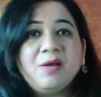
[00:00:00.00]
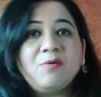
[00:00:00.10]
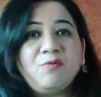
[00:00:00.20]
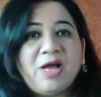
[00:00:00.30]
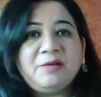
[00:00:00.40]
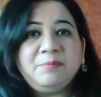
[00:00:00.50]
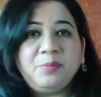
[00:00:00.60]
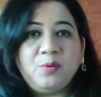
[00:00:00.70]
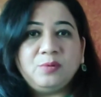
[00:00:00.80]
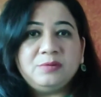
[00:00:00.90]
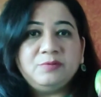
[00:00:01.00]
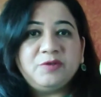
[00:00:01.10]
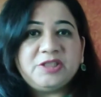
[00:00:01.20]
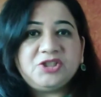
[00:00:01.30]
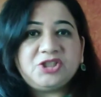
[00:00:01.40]
one bone
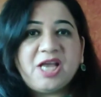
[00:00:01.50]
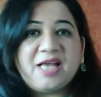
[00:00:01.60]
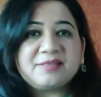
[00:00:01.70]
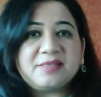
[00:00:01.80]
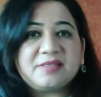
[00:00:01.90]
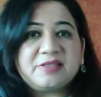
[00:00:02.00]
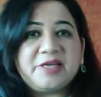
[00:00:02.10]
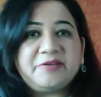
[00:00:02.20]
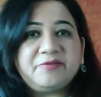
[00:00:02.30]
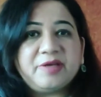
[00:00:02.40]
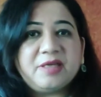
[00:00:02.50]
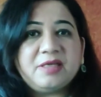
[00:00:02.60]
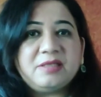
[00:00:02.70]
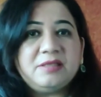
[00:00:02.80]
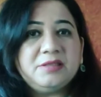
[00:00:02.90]
which has a
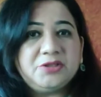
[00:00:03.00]
cylindrical